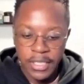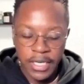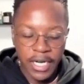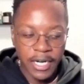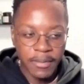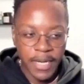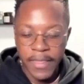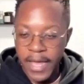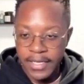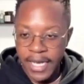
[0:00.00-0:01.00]
and
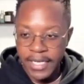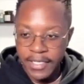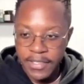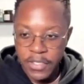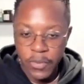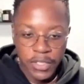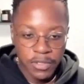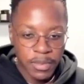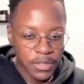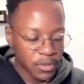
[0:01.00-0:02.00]
that galaxy is way too
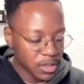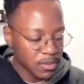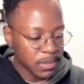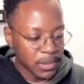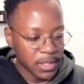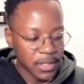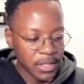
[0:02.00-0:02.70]
big to explore.